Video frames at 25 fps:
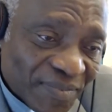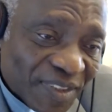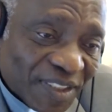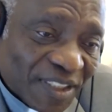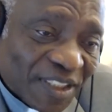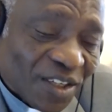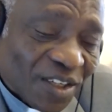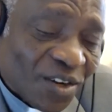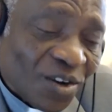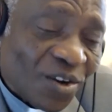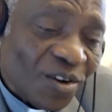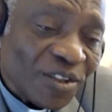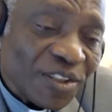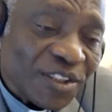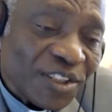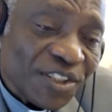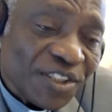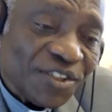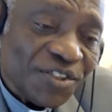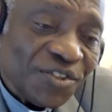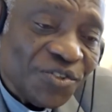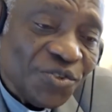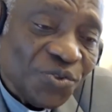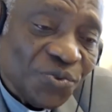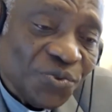
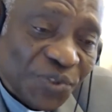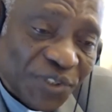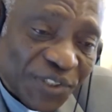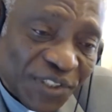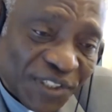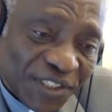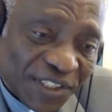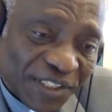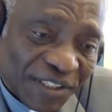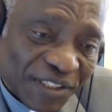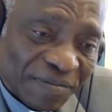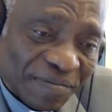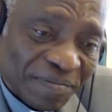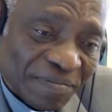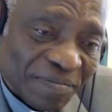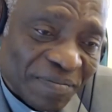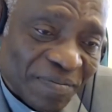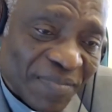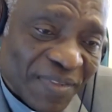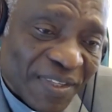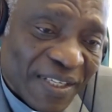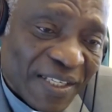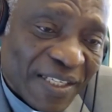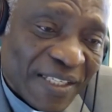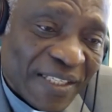Continuity.
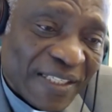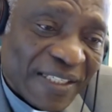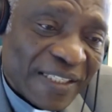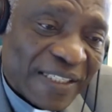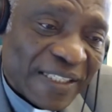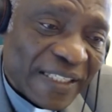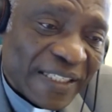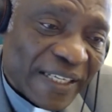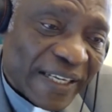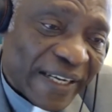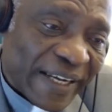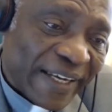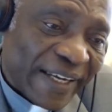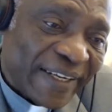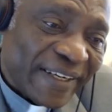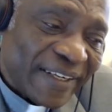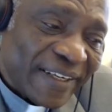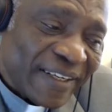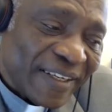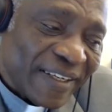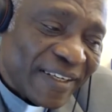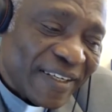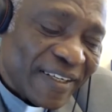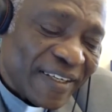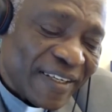
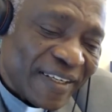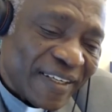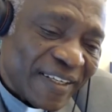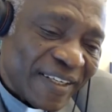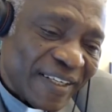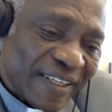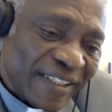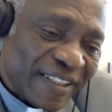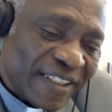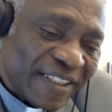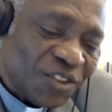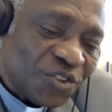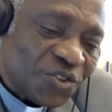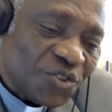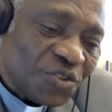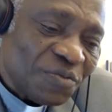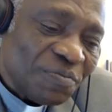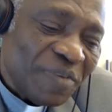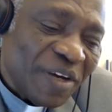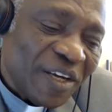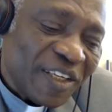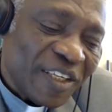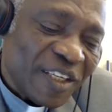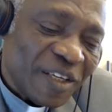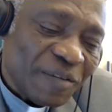And it is to
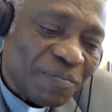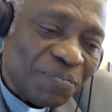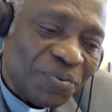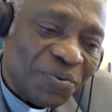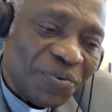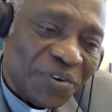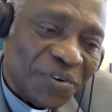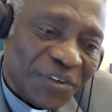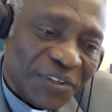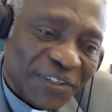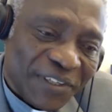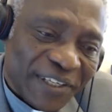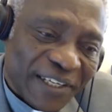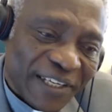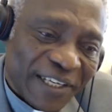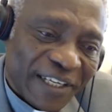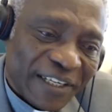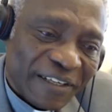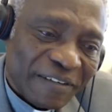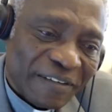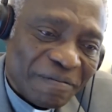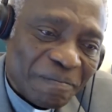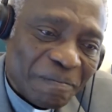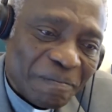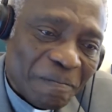make the point
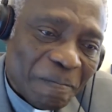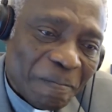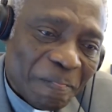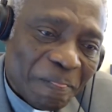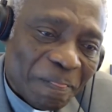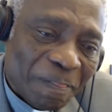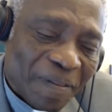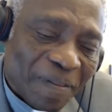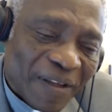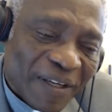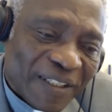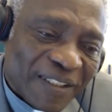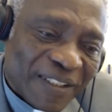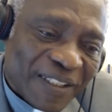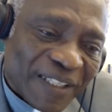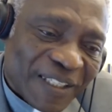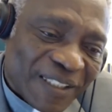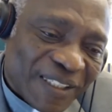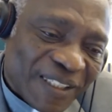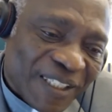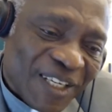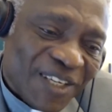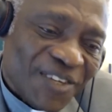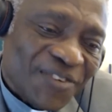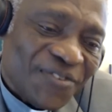that the
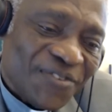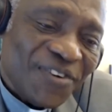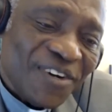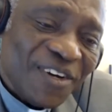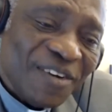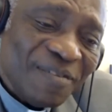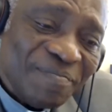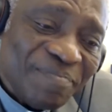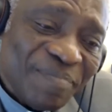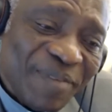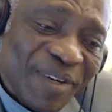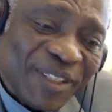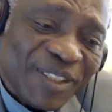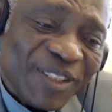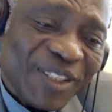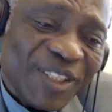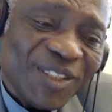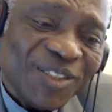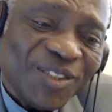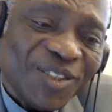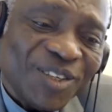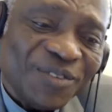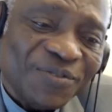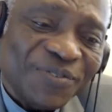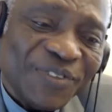central
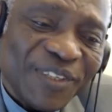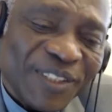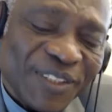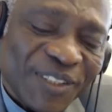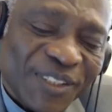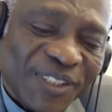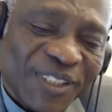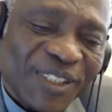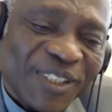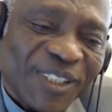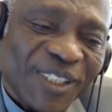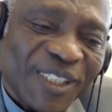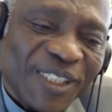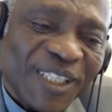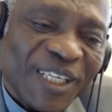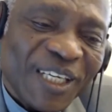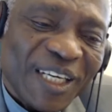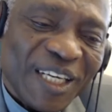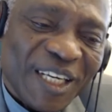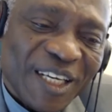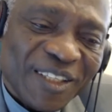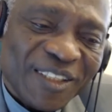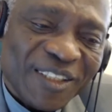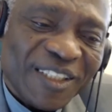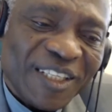message of the encyclical
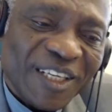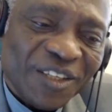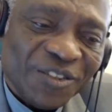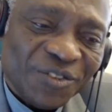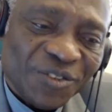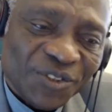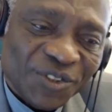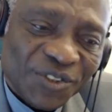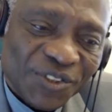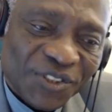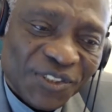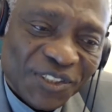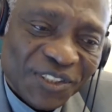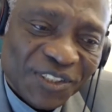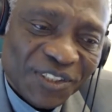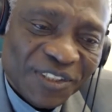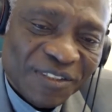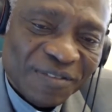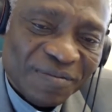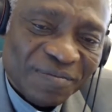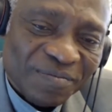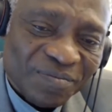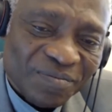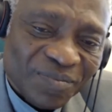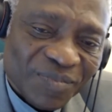Laudato Si,
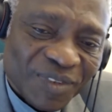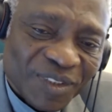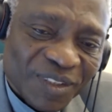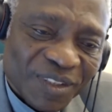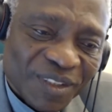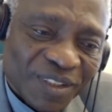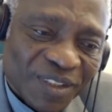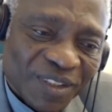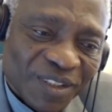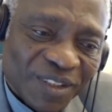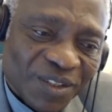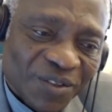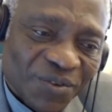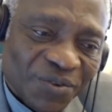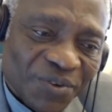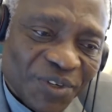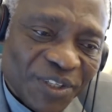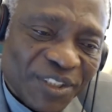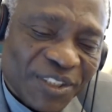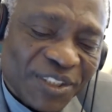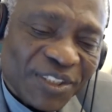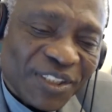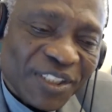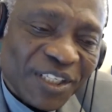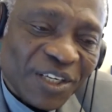
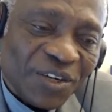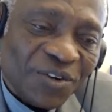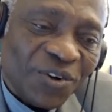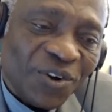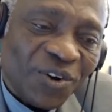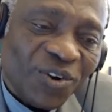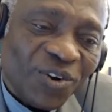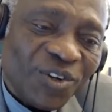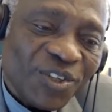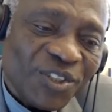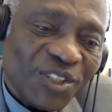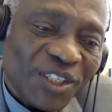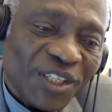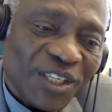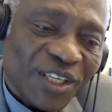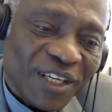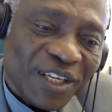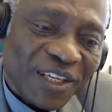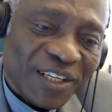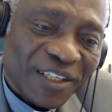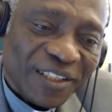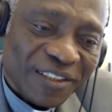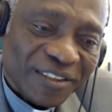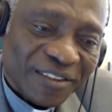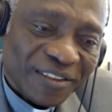which is
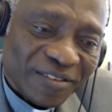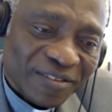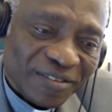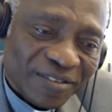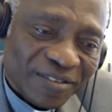ecological,